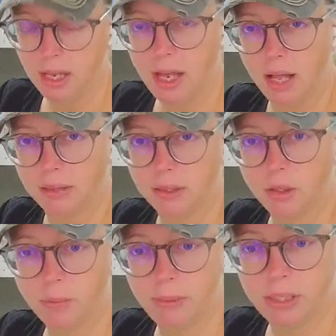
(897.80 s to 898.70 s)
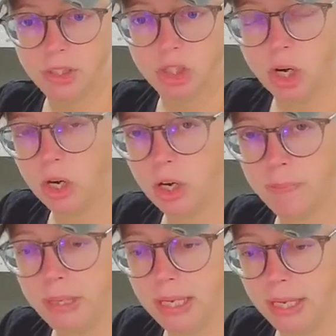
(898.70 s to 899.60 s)
a little bit darker
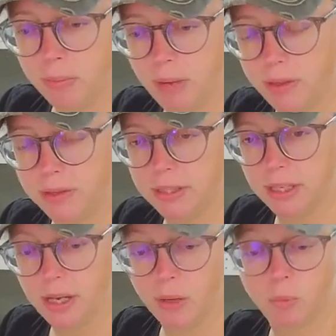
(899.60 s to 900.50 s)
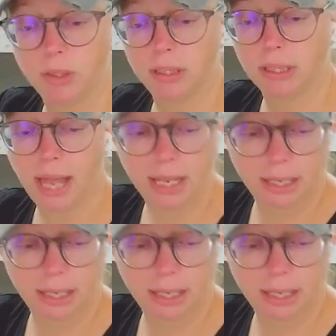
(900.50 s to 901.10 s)
pink rather than a really light